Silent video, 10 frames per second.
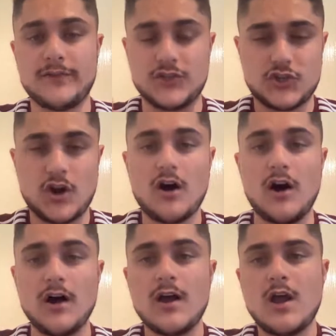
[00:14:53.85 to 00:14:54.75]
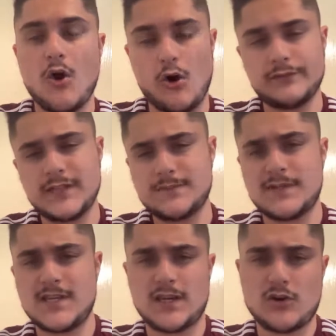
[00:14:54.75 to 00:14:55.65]
the chart of this
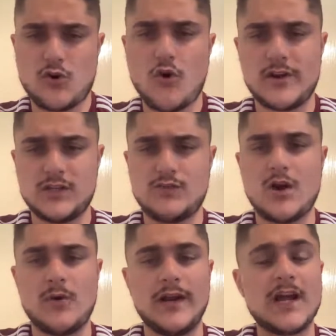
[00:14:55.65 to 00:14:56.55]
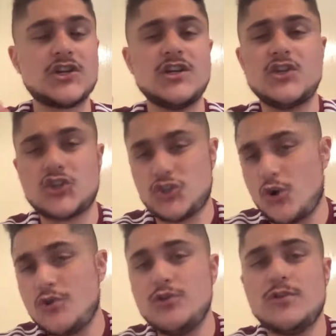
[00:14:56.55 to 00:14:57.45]
particular coin as well, and actually
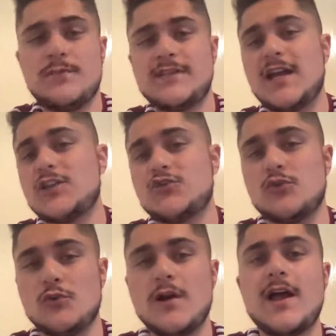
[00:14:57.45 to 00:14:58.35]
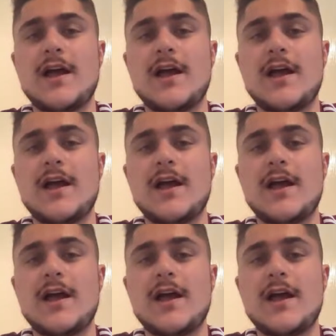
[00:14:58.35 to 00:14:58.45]
show you the potential